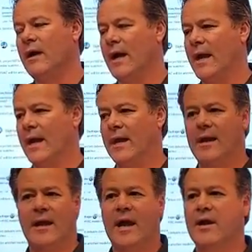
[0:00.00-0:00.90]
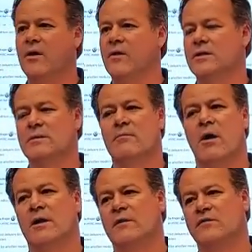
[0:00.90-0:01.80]
And I know there's a
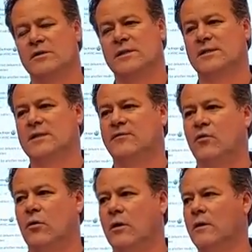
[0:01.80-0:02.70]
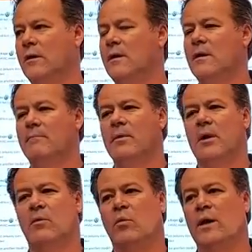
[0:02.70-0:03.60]
market for 64,
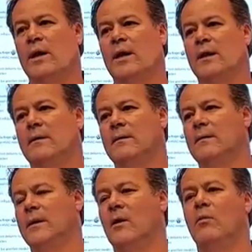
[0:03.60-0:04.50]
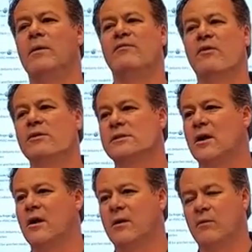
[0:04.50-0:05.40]
but when we first
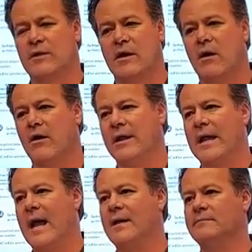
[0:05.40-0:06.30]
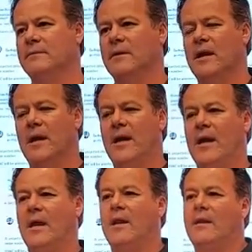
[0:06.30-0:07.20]
started with the Arctic Cat
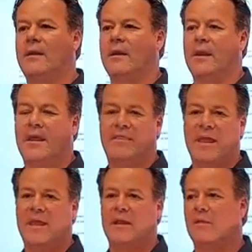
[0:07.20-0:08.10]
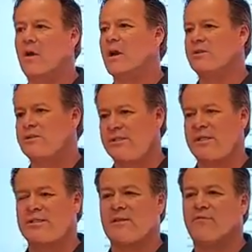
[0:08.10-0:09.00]
and they launched the
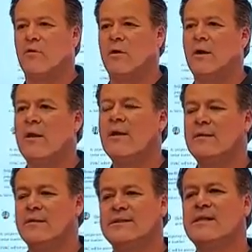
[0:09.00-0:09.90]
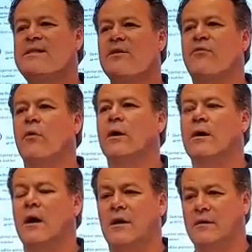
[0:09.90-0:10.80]
64
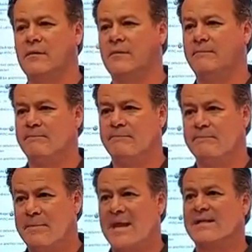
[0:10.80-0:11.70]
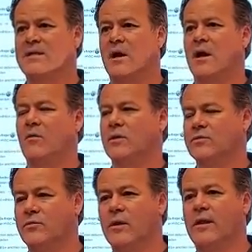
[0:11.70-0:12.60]
car base car
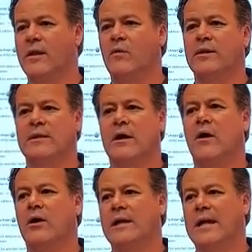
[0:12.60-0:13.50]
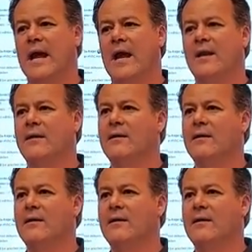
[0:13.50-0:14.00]
was really what the Arctic Cat